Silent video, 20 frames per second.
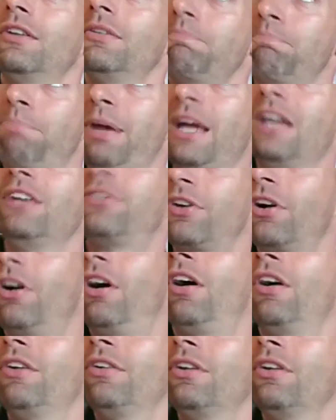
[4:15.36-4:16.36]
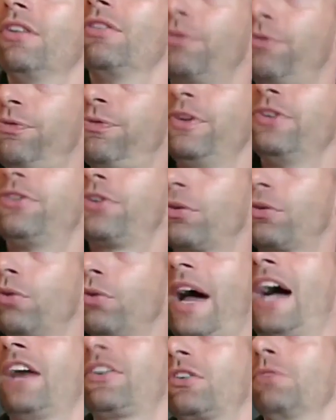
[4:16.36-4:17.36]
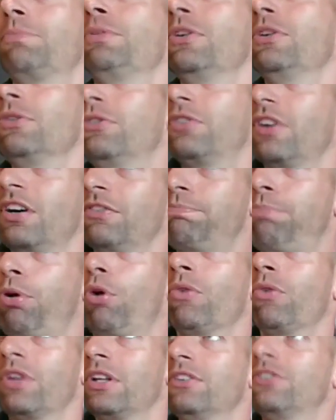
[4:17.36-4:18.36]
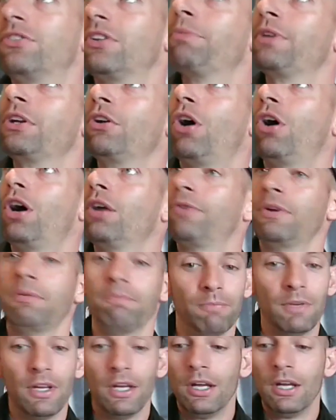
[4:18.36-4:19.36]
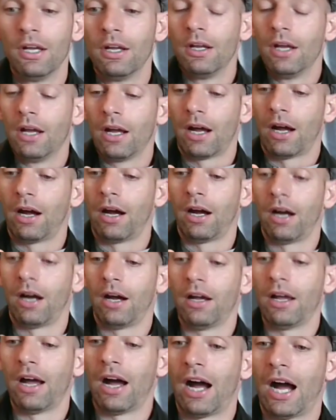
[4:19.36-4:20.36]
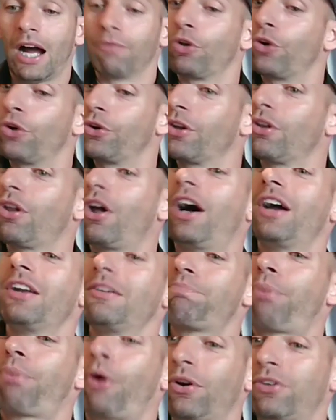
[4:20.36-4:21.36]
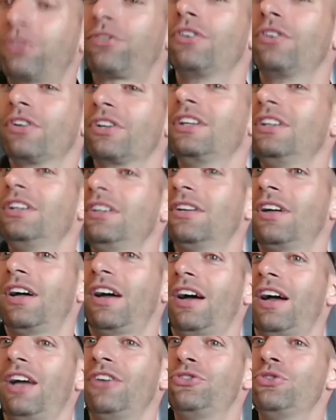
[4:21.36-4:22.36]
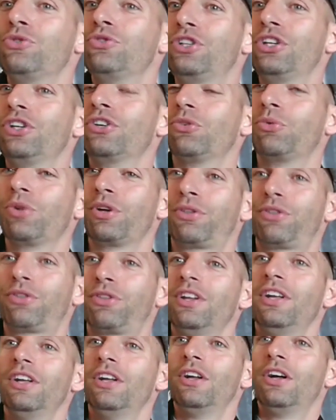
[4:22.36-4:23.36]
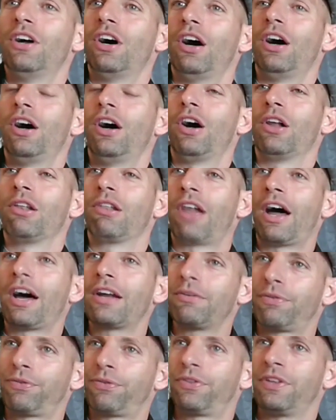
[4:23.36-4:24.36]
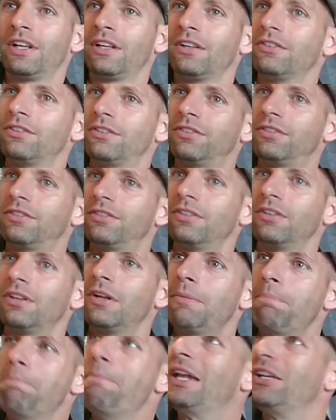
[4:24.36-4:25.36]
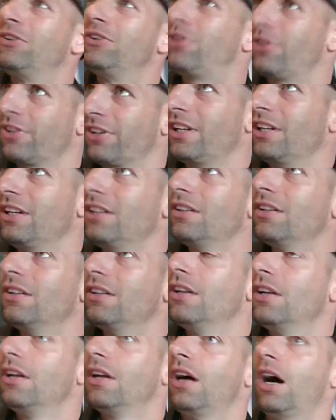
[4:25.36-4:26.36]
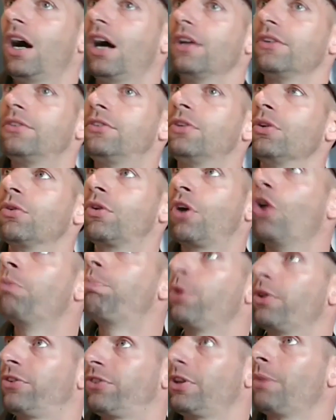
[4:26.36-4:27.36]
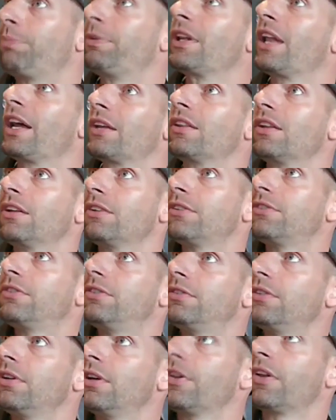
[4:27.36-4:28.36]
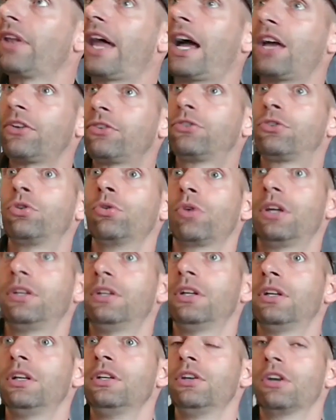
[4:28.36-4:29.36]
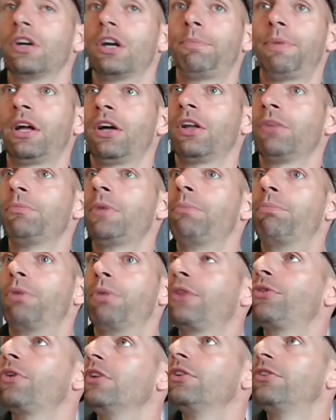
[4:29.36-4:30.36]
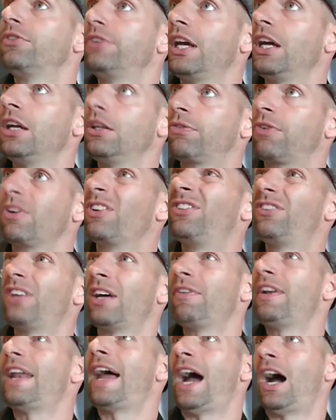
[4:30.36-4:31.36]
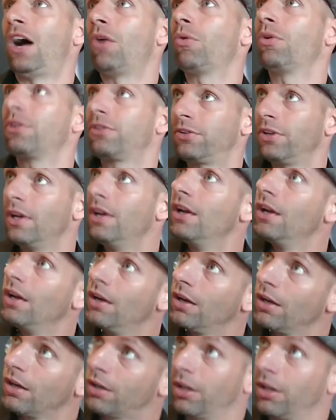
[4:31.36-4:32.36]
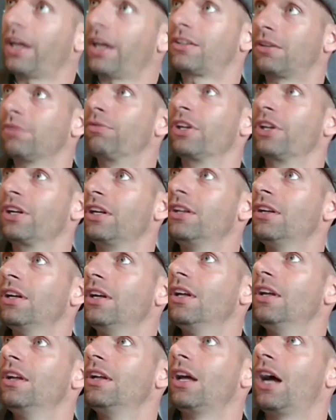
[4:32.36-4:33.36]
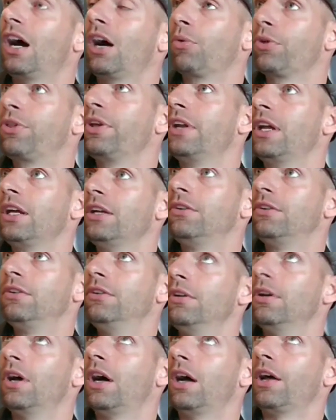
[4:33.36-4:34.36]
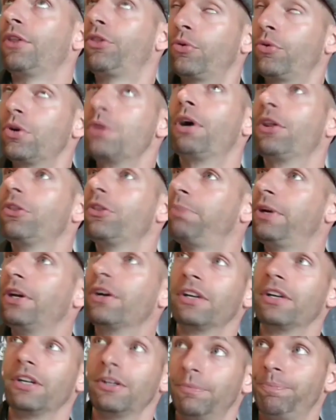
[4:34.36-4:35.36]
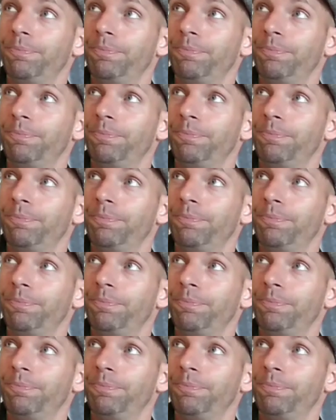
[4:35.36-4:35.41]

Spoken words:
based on the physical attributes of pulling something off. And I've learned a lot personally as you deal with a lot of things mentally to cope with something like this. In the last tour I did in Europe, I held my breath on stage for 7 hours collectively within a 3-month period.